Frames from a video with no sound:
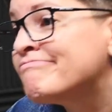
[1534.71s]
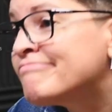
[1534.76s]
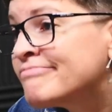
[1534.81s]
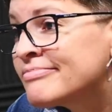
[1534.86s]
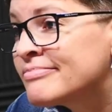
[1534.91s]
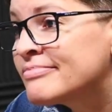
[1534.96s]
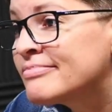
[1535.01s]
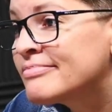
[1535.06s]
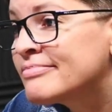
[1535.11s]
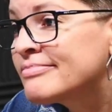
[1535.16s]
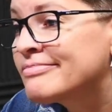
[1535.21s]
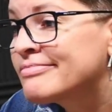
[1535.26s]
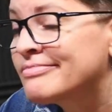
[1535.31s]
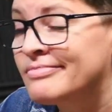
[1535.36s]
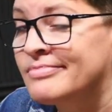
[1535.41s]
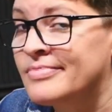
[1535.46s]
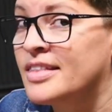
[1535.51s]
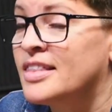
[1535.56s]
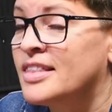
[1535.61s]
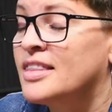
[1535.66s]
that would be a
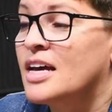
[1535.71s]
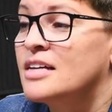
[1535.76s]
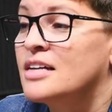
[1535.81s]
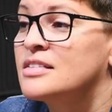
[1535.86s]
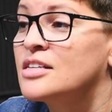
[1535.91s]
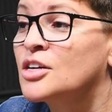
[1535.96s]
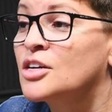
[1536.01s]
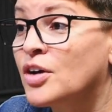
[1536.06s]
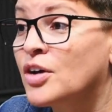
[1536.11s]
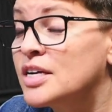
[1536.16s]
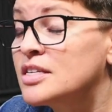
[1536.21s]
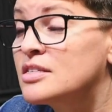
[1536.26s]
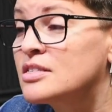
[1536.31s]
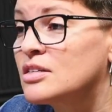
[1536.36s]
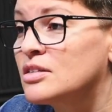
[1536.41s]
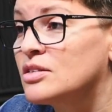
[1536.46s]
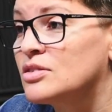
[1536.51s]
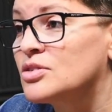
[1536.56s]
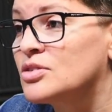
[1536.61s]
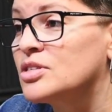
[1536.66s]
solution. That's a great
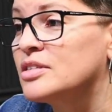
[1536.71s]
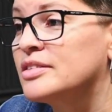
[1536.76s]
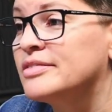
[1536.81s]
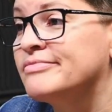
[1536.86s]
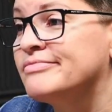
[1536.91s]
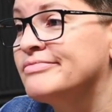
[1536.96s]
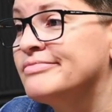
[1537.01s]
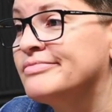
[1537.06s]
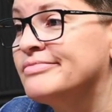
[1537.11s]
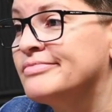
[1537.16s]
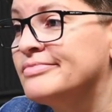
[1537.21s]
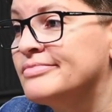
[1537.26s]
solution